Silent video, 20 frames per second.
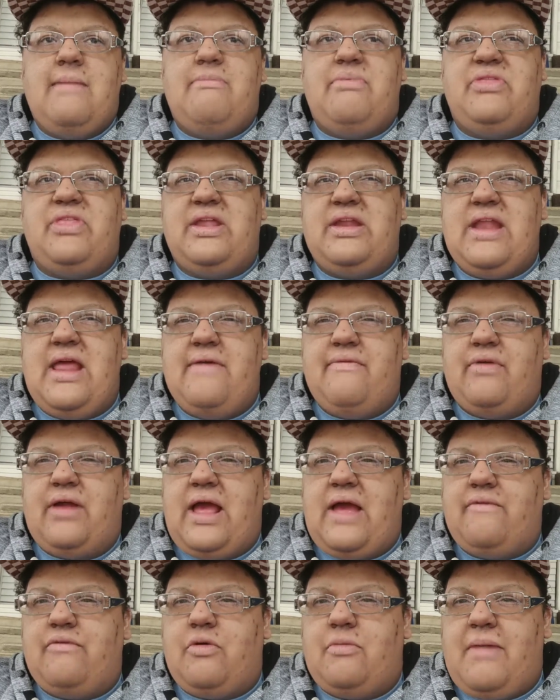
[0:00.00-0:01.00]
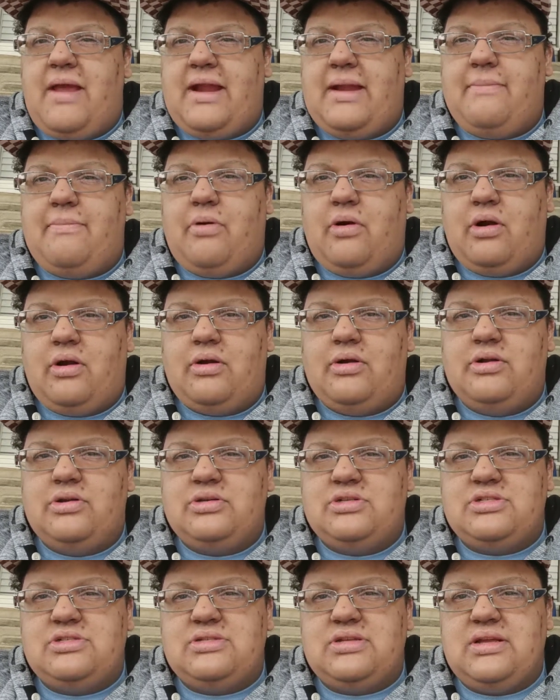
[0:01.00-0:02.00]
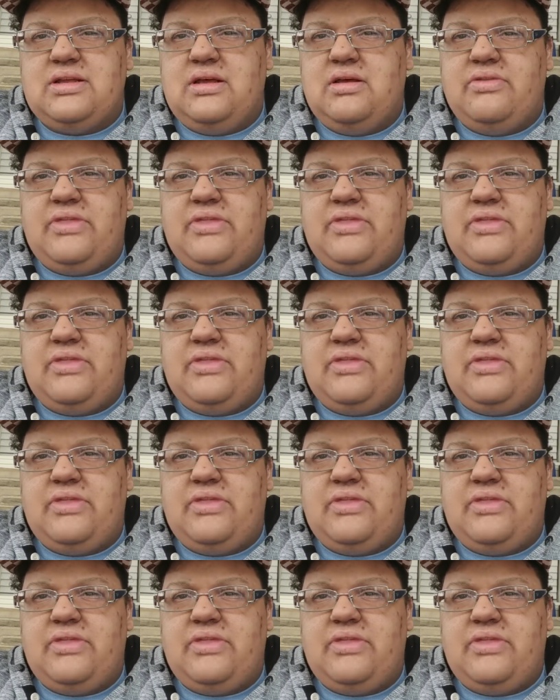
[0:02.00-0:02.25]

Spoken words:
But they never have romantic partners.